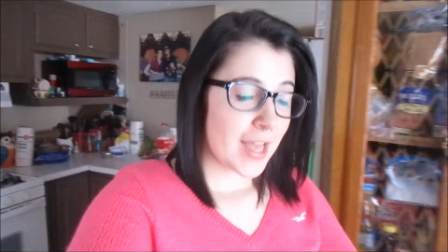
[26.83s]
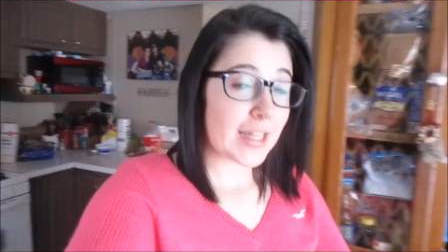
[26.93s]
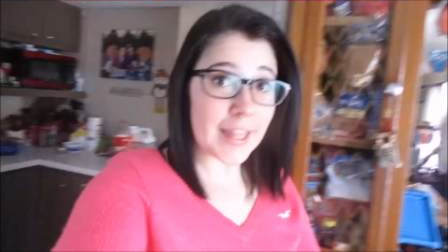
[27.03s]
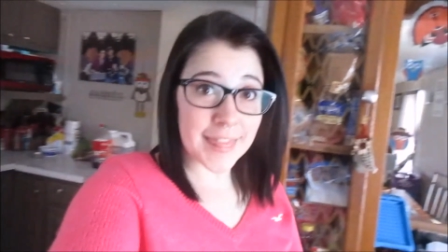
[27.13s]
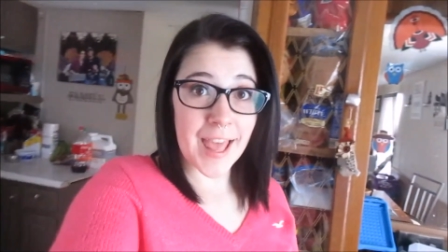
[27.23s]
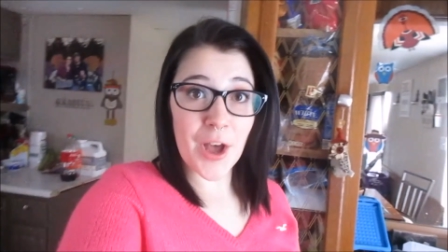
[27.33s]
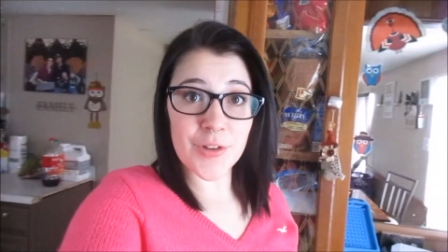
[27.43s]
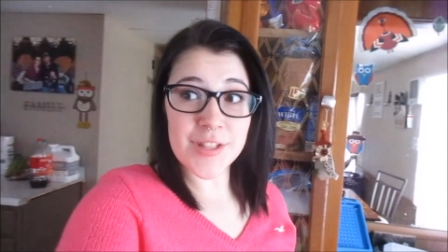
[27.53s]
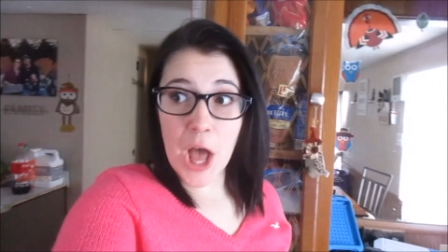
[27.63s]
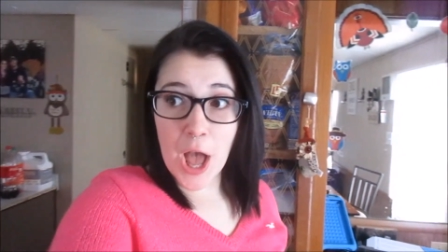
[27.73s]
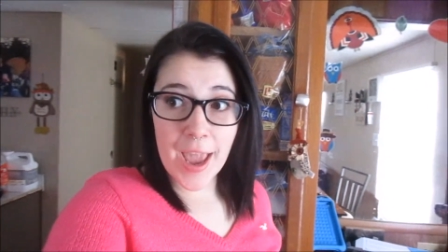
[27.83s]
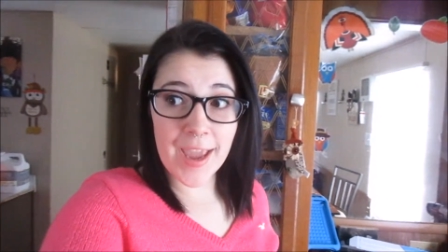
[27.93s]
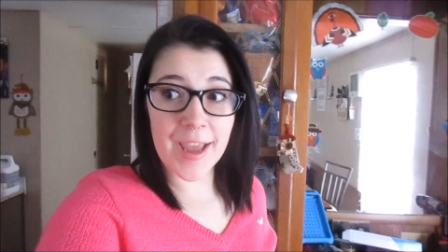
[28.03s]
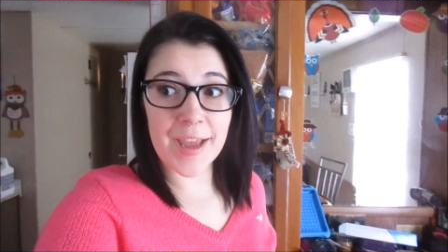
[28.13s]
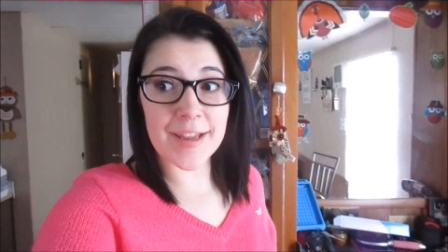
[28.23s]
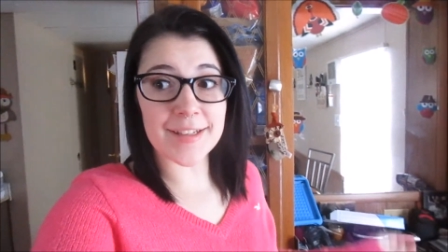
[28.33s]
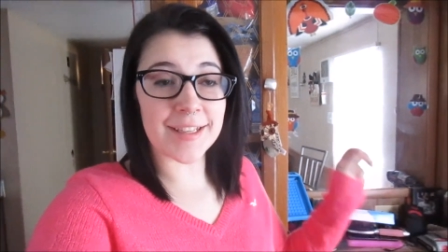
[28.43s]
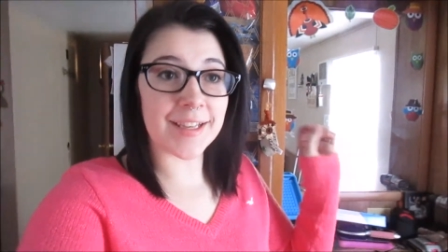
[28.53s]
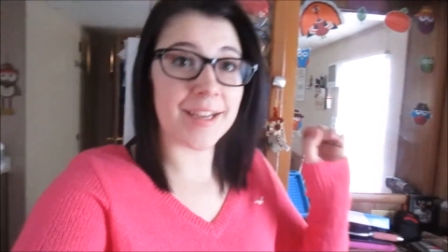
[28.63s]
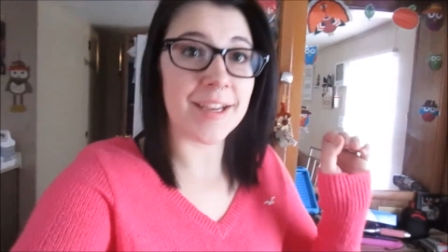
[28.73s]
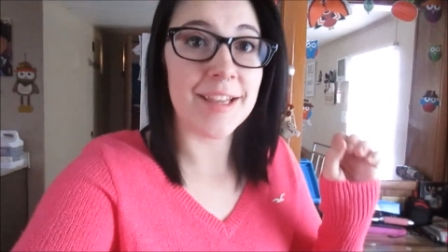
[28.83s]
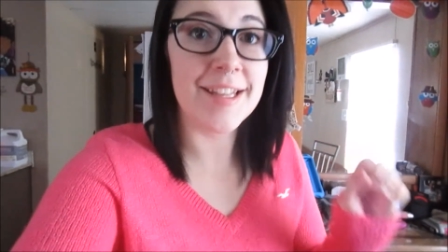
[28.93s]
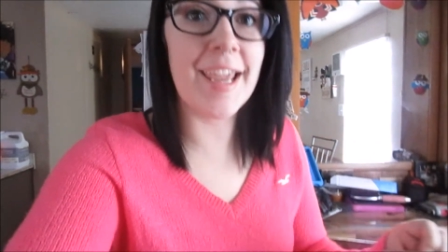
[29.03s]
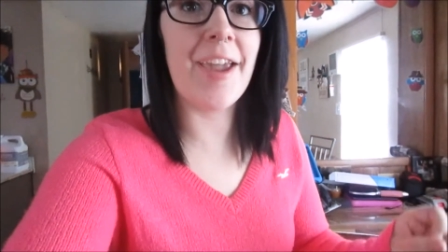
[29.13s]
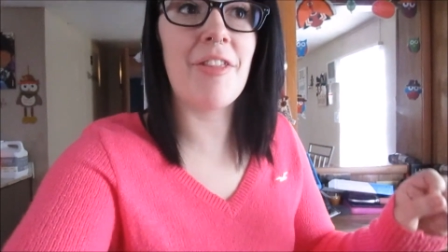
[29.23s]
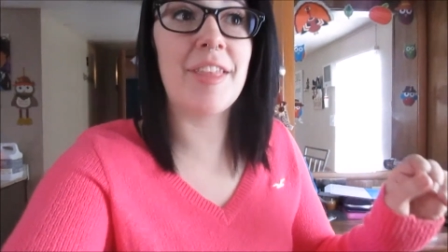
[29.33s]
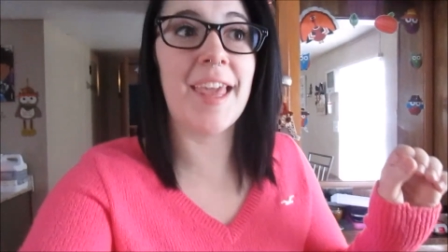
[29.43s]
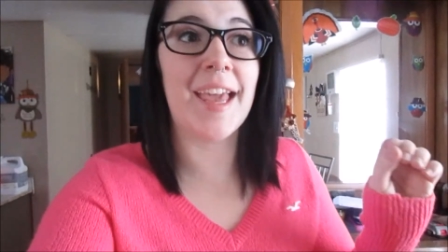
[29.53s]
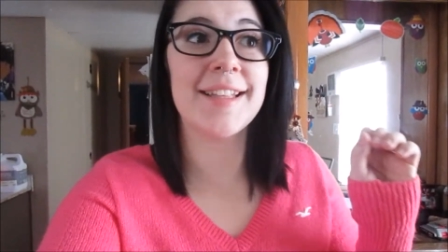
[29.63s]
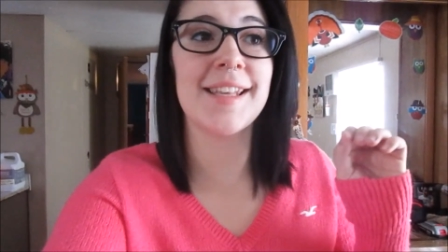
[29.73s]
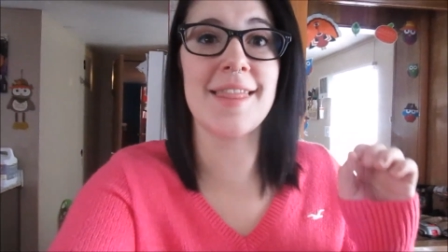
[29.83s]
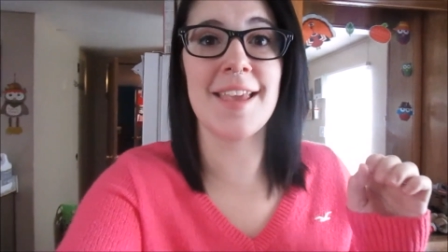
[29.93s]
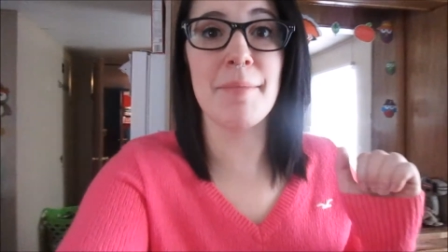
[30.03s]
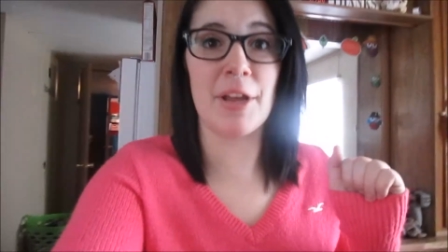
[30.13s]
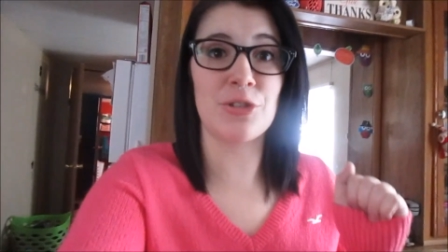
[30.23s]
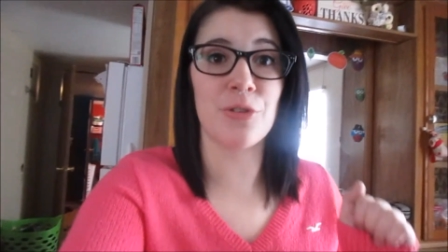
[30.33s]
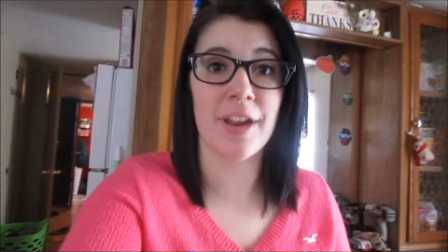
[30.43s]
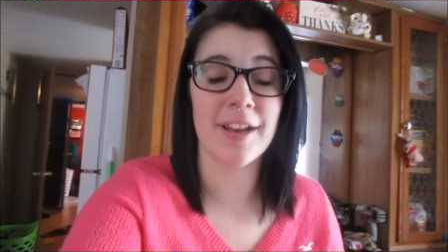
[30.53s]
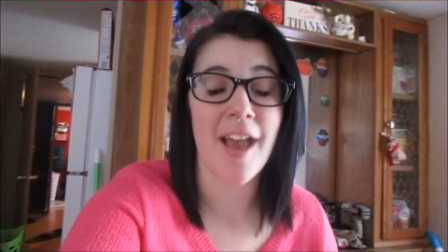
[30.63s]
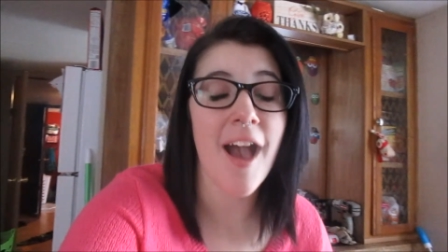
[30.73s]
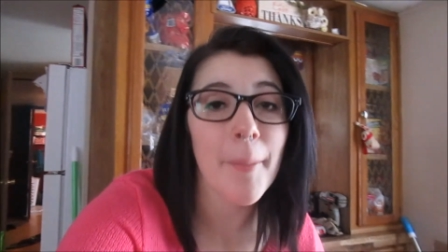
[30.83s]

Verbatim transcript: clean the house and take care of the kids and then make sure to